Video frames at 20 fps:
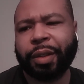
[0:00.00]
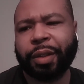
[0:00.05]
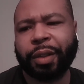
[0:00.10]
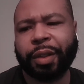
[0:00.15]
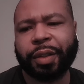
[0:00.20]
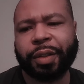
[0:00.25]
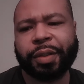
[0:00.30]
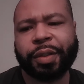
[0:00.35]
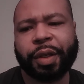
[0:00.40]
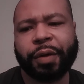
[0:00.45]

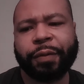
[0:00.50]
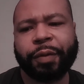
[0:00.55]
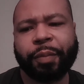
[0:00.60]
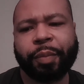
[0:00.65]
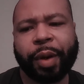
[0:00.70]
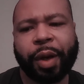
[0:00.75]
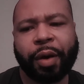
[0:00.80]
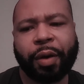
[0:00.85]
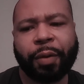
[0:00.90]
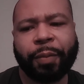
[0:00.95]
little stuff
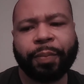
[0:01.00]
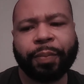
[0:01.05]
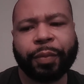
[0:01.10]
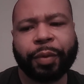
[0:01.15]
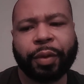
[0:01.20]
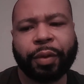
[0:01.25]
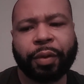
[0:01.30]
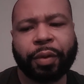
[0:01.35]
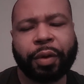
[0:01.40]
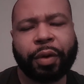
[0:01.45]
about
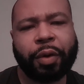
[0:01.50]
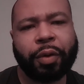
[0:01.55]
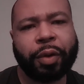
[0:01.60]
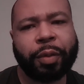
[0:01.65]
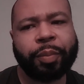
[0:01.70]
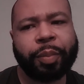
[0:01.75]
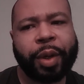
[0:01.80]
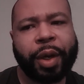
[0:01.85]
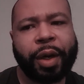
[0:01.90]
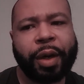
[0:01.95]
you know
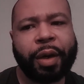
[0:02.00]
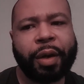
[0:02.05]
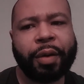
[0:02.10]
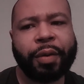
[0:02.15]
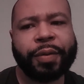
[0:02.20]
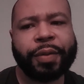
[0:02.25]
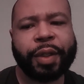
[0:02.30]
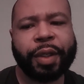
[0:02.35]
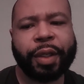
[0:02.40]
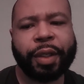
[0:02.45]
Colin
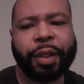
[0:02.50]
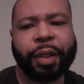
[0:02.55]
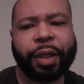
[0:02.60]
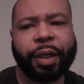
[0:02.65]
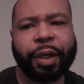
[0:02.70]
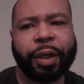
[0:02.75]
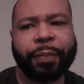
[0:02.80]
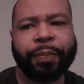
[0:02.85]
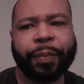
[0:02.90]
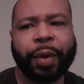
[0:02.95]
Powell's, and
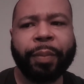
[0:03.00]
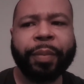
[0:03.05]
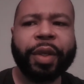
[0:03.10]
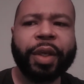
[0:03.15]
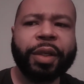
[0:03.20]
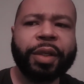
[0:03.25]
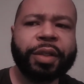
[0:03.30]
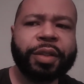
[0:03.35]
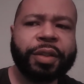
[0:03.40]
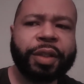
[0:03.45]
um, I'm
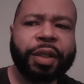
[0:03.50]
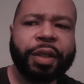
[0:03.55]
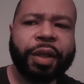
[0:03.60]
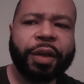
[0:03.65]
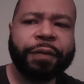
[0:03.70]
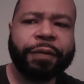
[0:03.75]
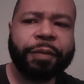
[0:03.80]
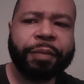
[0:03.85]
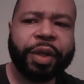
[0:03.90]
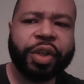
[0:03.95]
getting this
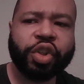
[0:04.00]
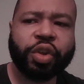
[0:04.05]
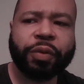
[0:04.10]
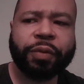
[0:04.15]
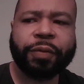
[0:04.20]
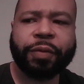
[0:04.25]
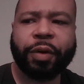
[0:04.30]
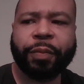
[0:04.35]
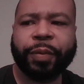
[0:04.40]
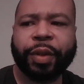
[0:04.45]
information
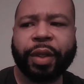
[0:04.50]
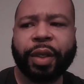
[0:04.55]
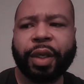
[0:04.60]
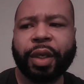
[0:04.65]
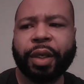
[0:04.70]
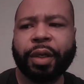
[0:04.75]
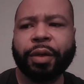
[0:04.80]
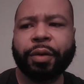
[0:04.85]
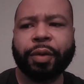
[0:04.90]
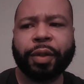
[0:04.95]
from the
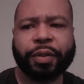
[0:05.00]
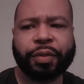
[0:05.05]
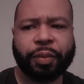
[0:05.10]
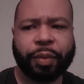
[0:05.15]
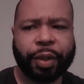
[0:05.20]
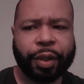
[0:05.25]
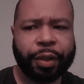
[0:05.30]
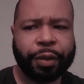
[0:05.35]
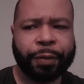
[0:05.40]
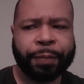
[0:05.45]
Hill as
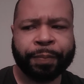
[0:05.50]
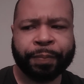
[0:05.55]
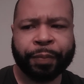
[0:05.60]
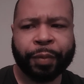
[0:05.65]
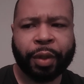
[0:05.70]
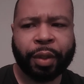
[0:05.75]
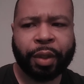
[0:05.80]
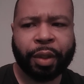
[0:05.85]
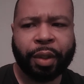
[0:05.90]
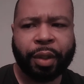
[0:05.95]
well.
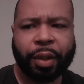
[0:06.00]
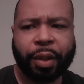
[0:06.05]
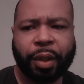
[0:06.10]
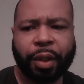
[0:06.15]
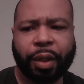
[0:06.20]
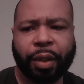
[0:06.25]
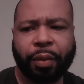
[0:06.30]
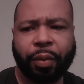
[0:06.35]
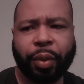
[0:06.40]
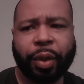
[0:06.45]

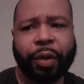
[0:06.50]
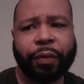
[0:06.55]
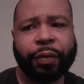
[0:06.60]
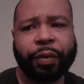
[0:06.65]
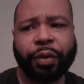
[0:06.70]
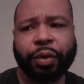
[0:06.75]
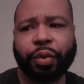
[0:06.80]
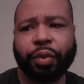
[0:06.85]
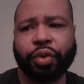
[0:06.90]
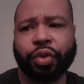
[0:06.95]
Uh,
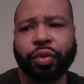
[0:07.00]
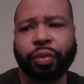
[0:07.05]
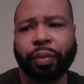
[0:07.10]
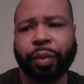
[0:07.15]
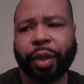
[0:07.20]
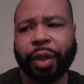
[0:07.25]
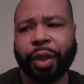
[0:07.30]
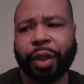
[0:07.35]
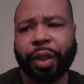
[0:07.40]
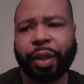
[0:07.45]
whatever news you
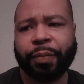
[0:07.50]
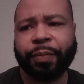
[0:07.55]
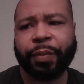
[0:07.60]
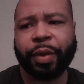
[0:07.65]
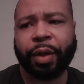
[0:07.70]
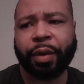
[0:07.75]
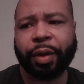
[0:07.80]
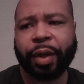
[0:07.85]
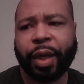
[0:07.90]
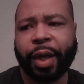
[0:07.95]
read,
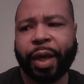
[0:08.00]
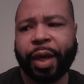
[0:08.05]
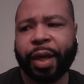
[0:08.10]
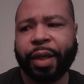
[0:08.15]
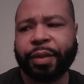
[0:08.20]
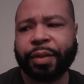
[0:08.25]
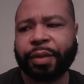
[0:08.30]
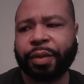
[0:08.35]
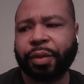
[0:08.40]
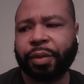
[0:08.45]
y'all
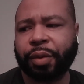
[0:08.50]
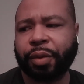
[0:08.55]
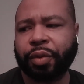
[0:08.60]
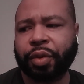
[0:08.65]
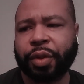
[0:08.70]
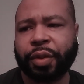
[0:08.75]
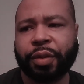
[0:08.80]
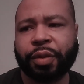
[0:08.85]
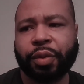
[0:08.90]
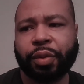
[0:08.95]
guys, you know,
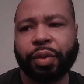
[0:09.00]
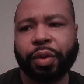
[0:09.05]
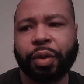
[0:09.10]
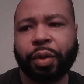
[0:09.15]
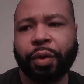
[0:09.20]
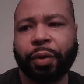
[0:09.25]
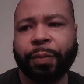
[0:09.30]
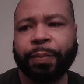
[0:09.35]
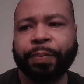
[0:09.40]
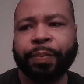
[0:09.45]
just do
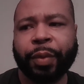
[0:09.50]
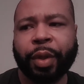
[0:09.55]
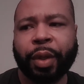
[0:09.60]
your